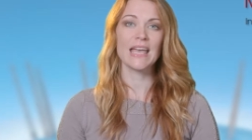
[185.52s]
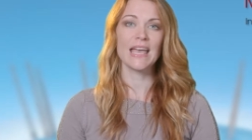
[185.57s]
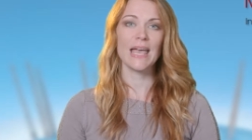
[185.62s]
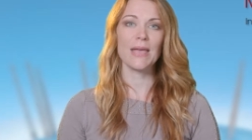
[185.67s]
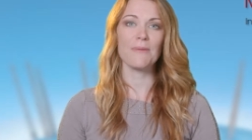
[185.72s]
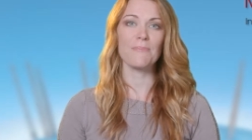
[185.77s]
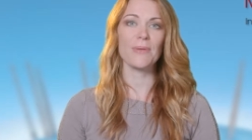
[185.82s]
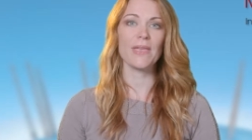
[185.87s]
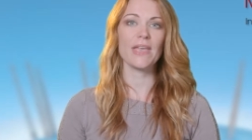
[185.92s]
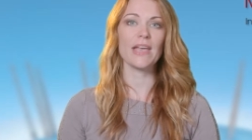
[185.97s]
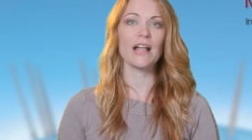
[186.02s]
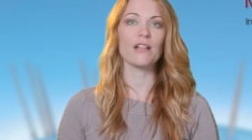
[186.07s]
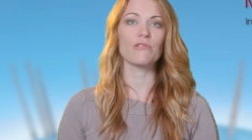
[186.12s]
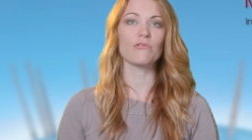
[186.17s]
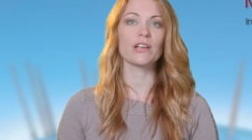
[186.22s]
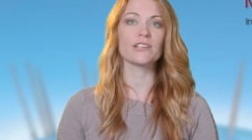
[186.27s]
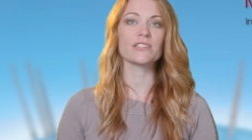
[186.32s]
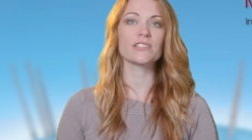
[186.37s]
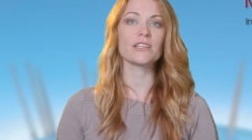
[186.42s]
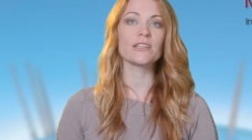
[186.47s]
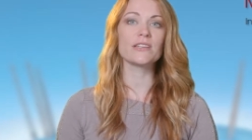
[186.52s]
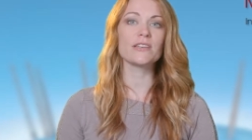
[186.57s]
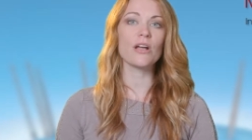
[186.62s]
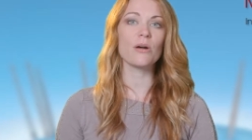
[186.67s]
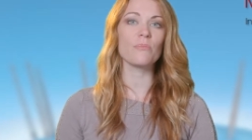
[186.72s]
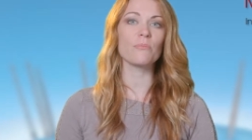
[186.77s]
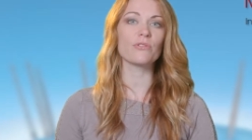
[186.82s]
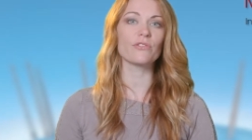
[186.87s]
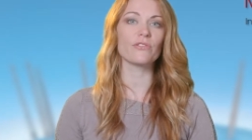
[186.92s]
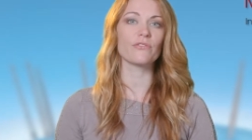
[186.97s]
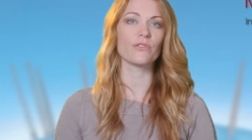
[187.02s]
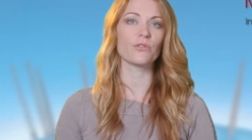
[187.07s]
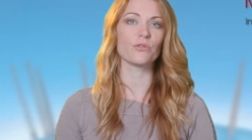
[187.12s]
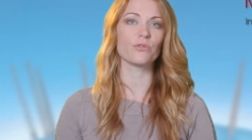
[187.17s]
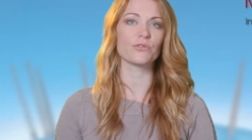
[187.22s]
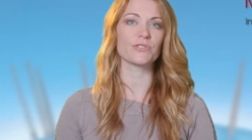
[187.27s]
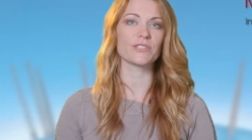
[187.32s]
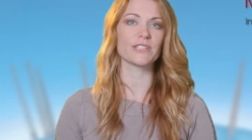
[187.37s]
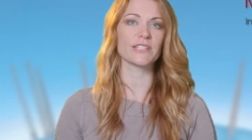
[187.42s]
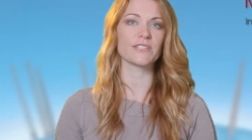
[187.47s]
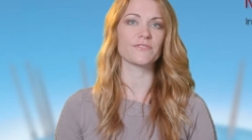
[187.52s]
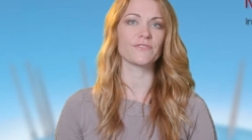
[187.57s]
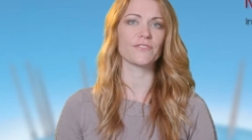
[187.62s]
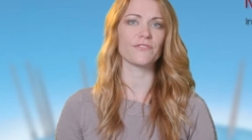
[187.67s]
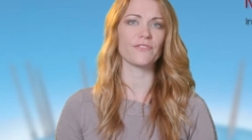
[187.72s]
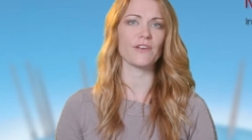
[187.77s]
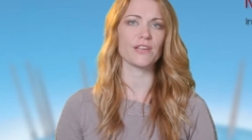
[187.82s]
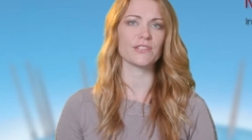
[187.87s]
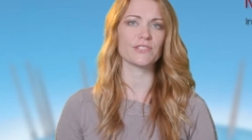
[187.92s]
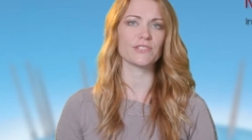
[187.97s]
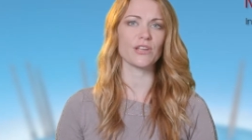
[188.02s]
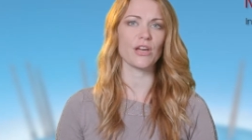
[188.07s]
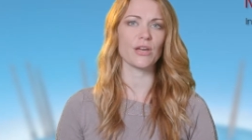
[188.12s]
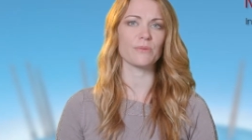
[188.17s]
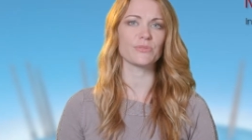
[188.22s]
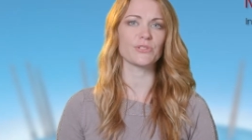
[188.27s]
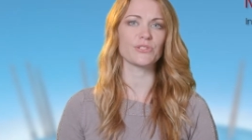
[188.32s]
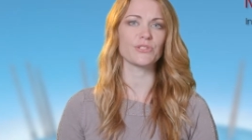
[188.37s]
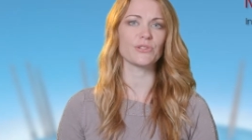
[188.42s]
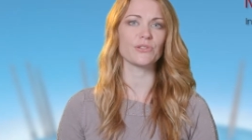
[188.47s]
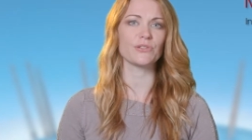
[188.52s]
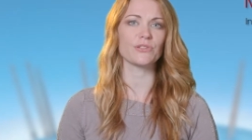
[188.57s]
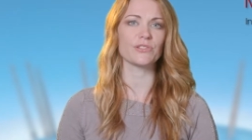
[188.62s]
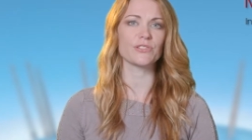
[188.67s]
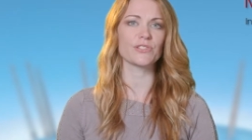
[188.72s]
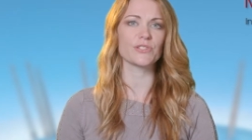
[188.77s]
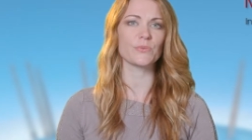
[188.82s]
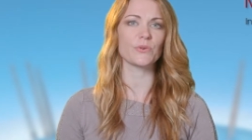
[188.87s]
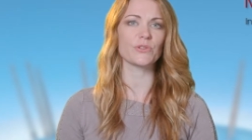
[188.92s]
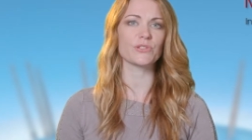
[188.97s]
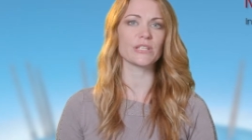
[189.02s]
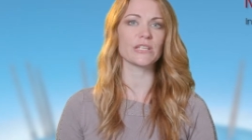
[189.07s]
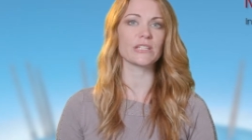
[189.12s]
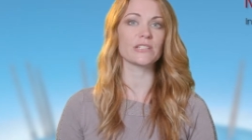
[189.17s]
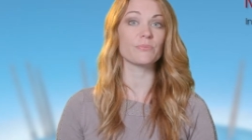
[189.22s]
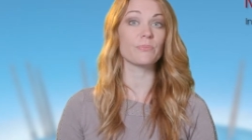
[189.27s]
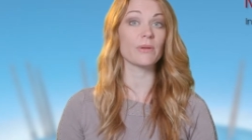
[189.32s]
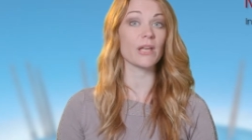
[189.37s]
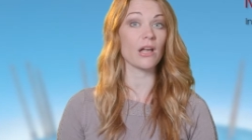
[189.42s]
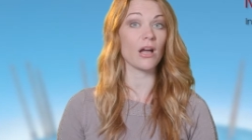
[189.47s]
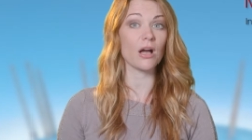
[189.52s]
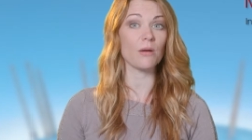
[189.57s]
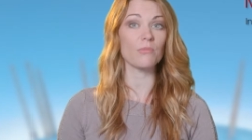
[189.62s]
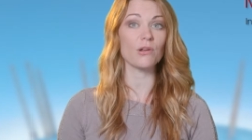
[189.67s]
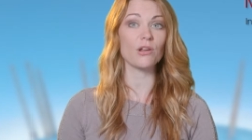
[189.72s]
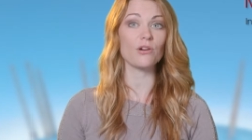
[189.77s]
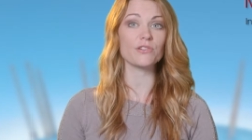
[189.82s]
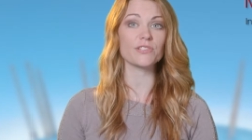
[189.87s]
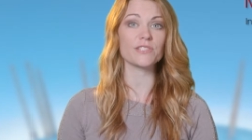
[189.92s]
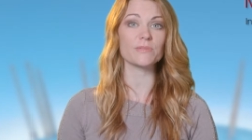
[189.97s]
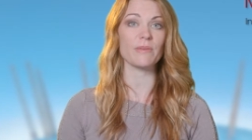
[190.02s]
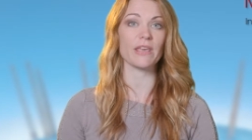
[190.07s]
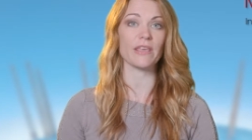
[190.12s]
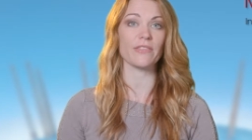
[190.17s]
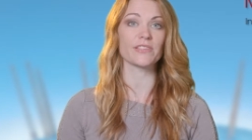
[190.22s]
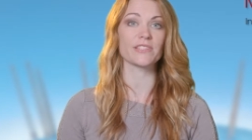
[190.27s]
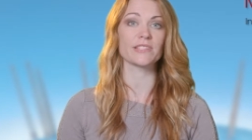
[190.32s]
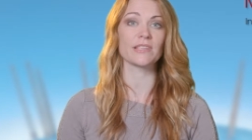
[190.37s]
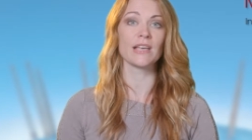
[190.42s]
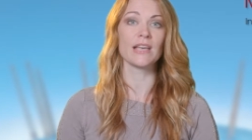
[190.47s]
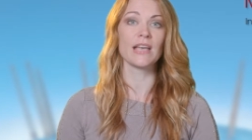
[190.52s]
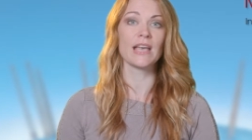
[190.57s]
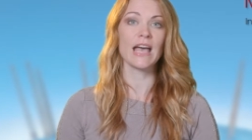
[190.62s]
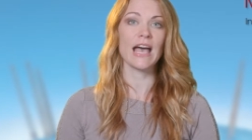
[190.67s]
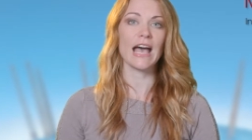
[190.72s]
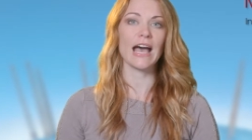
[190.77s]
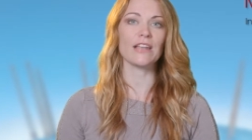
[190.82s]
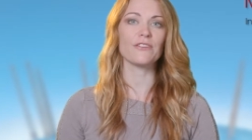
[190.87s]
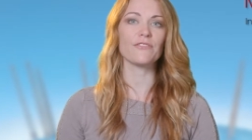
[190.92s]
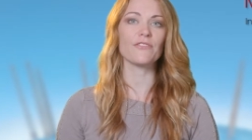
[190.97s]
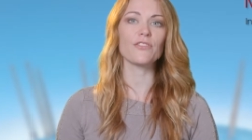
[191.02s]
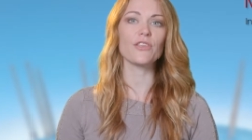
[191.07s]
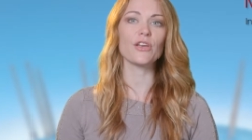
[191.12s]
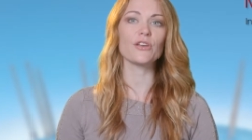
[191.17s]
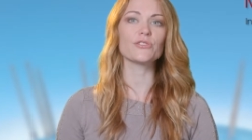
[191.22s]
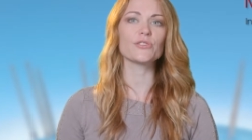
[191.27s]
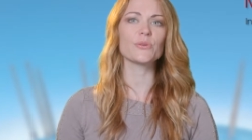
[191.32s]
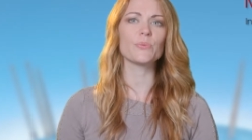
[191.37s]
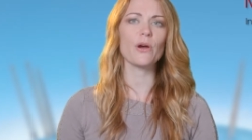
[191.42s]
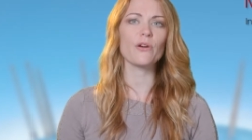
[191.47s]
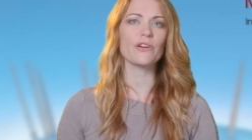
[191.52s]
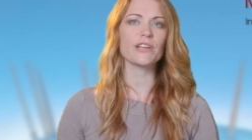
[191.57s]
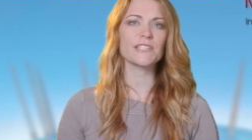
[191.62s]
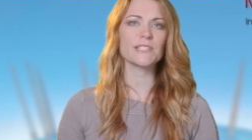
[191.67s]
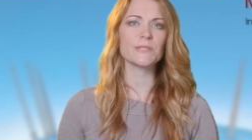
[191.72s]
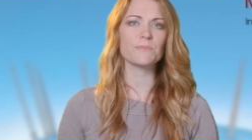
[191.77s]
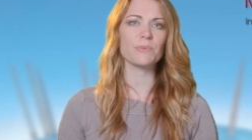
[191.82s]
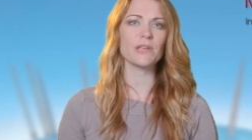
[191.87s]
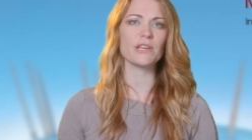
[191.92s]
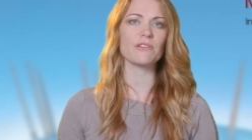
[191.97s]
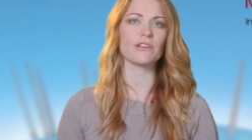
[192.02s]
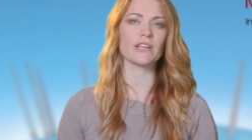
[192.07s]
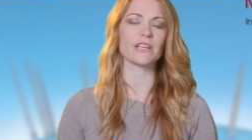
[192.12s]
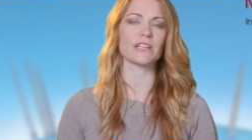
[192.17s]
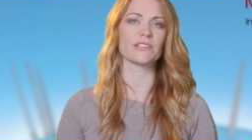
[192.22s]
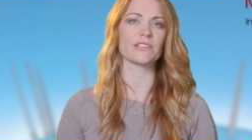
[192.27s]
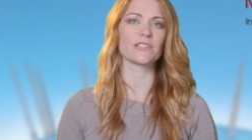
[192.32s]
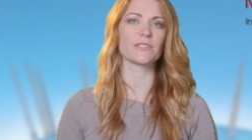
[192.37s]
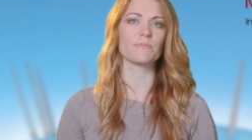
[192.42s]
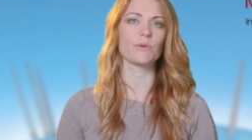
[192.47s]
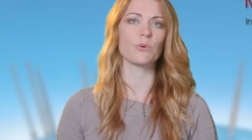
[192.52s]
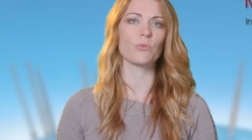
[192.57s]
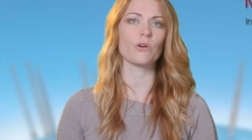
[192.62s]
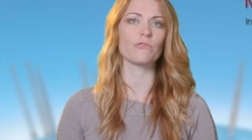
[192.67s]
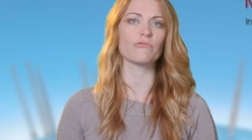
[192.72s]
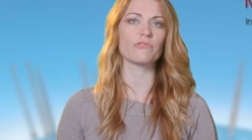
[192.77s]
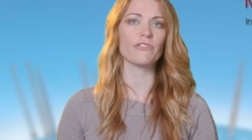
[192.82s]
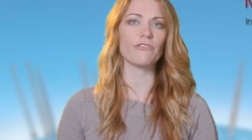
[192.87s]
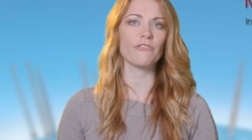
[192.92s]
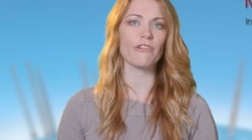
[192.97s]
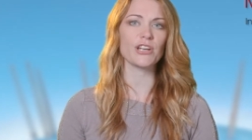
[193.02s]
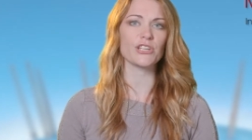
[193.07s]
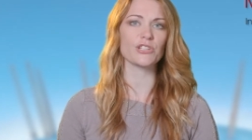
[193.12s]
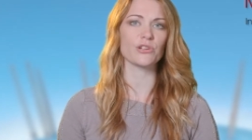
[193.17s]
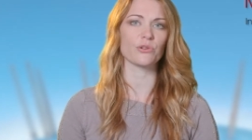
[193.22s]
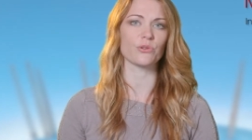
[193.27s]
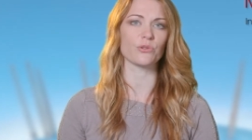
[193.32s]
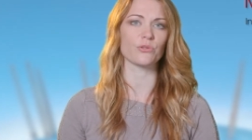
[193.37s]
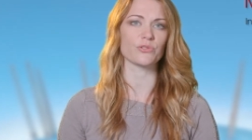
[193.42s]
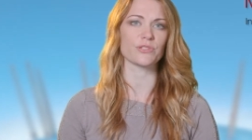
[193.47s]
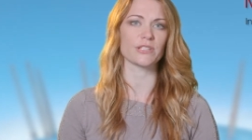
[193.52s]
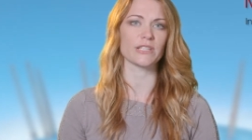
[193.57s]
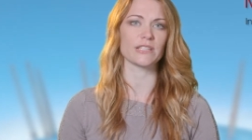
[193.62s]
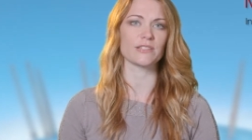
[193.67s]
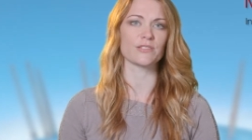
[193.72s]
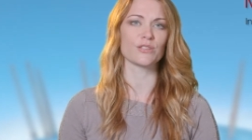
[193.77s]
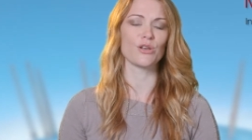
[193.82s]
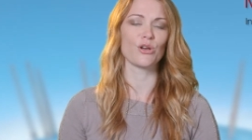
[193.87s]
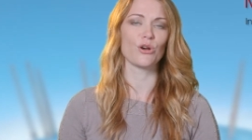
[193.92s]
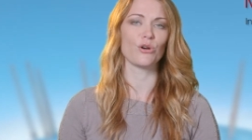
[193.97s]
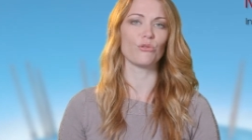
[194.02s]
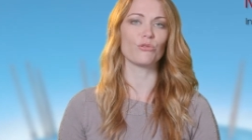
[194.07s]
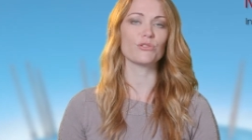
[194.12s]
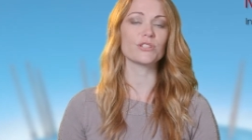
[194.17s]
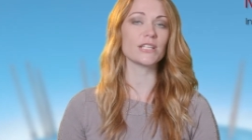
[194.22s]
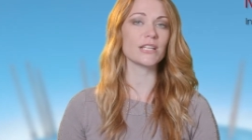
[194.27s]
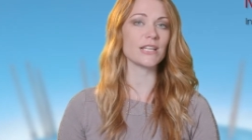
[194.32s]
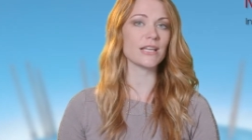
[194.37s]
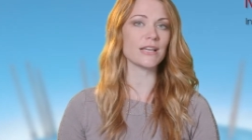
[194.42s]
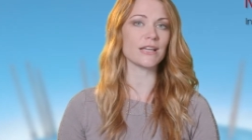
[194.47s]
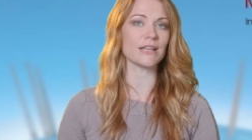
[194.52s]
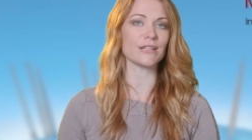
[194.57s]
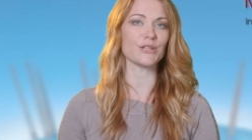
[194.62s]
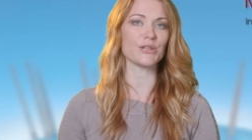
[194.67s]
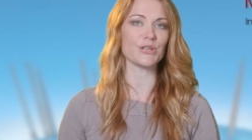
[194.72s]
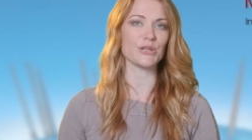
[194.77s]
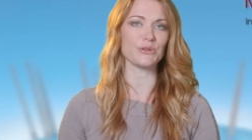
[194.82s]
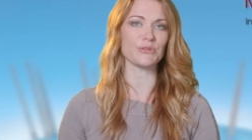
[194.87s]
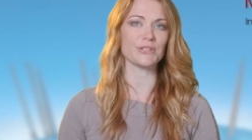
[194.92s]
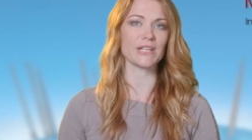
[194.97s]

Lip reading: MPL runs a number of courses for first-time students wanting to become locksmiths and for those who are experienced but want refresher courses or to learn new